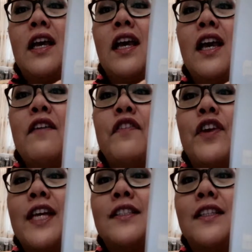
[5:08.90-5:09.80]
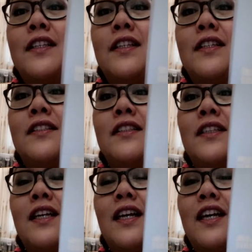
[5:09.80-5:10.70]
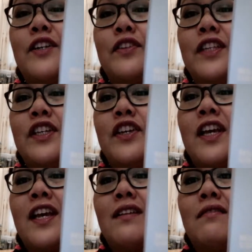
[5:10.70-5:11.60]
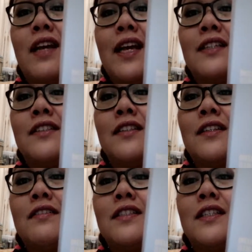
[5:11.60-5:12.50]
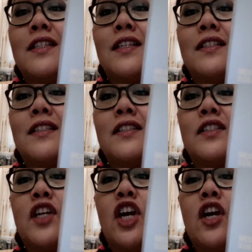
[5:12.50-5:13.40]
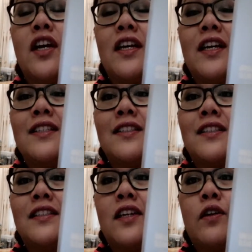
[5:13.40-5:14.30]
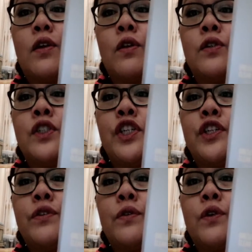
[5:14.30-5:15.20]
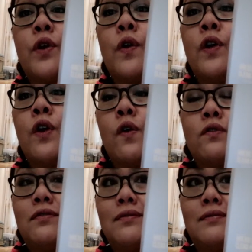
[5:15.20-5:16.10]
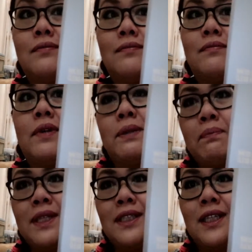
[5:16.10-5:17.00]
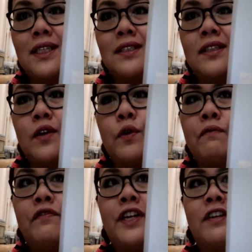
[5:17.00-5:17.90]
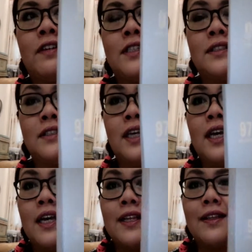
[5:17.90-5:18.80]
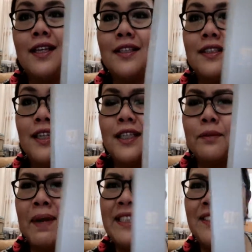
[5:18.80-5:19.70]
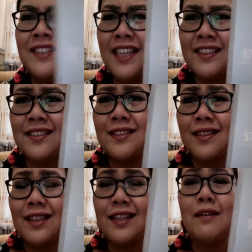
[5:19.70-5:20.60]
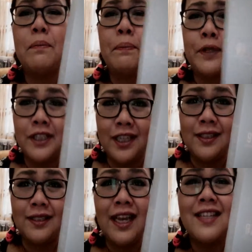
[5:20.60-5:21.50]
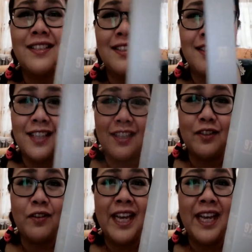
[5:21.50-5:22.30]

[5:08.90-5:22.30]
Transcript: if you can see this, I don't think you can actually see this. It says the Eau de Cologne, but basically it's a home fragrance. This is my sixth purchase. Six.